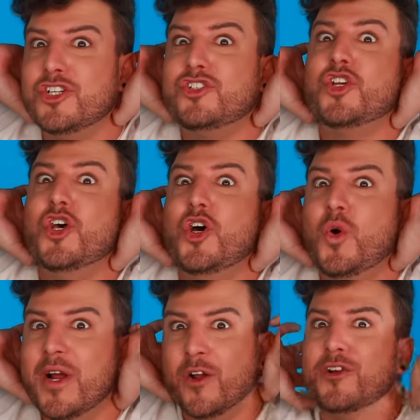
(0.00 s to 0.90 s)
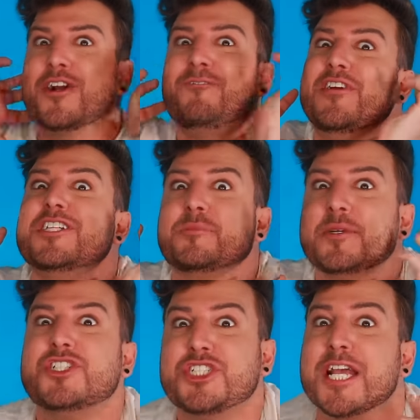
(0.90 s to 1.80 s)
to do in order to finish my
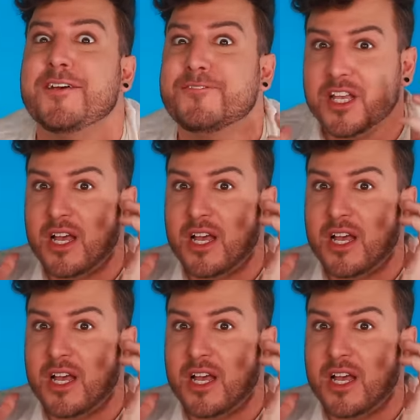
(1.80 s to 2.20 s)
shift.